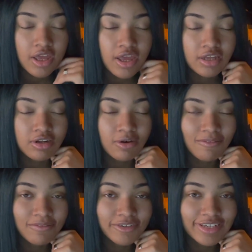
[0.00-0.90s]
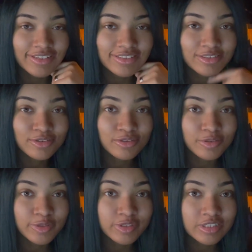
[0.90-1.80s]
And don't forget
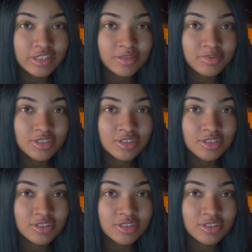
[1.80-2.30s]
to subscribe.